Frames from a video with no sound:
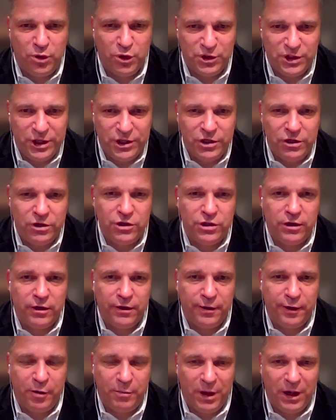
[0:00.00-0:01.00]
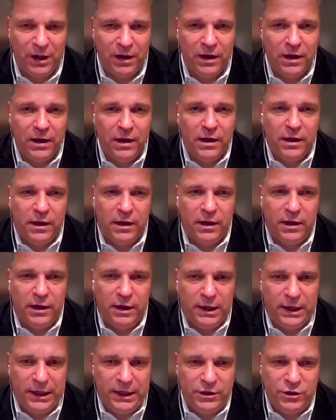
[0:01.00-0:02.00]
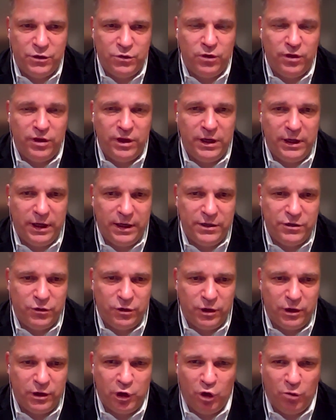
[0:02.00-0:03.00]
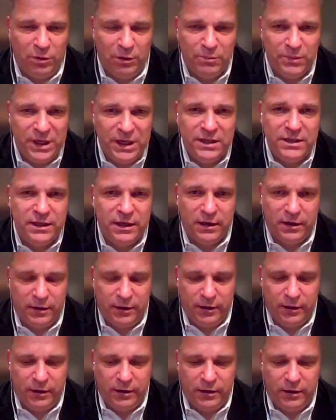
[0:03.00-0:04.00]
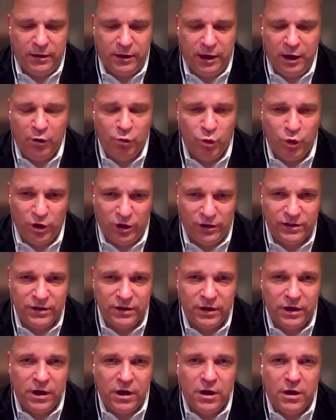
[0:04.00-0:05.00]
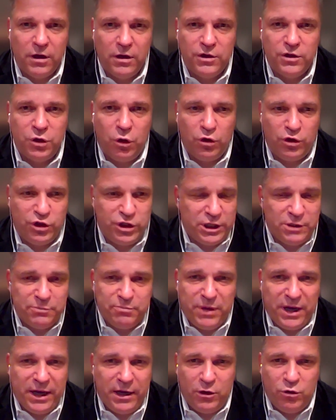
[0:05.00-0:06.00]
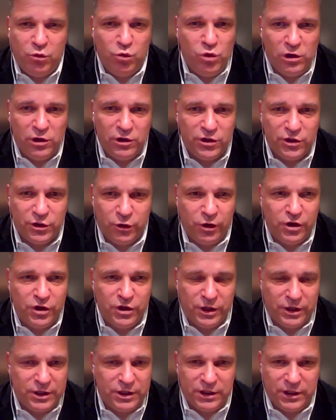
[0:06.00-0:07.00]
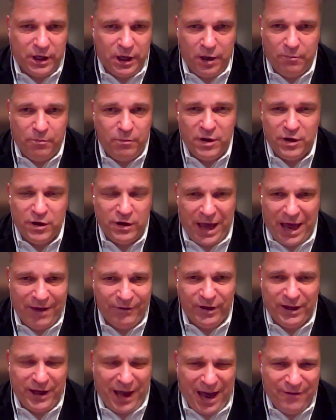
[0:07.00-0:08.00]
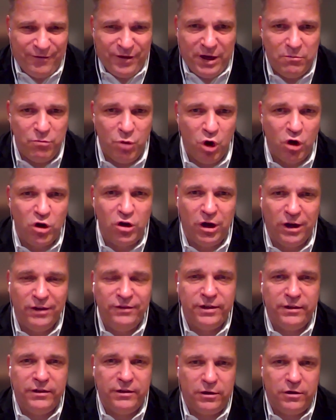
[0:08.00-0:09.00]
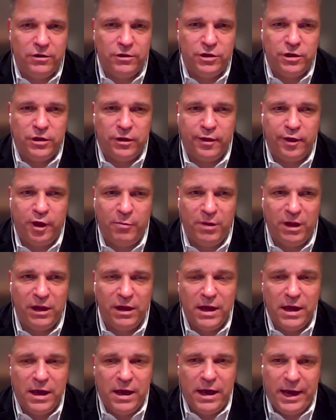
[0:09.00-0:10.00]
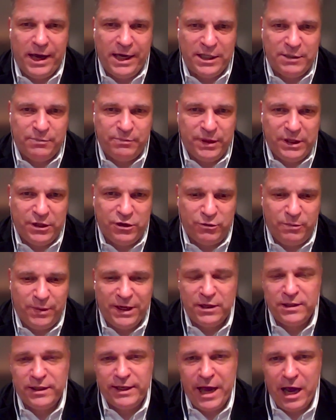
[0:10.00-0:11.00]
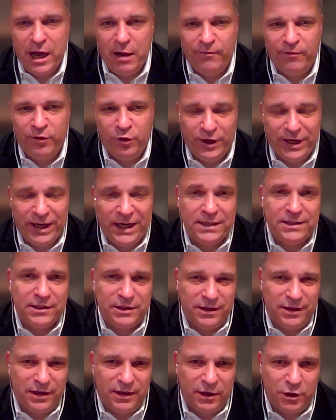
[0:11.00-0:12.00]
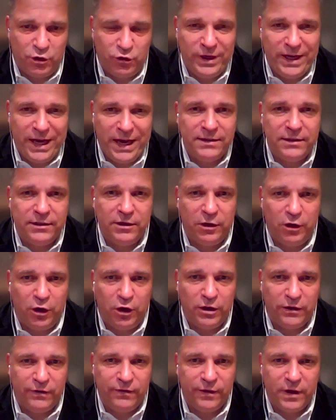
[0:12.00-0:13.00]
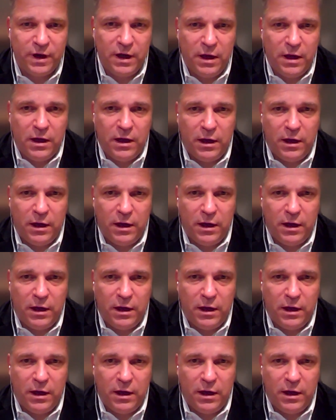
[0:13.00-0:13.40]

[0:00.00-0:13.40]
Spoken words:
position geothermal into the global media world. So just by Google searches, having more content on geothermal has been tremendously helpful and has created a lot of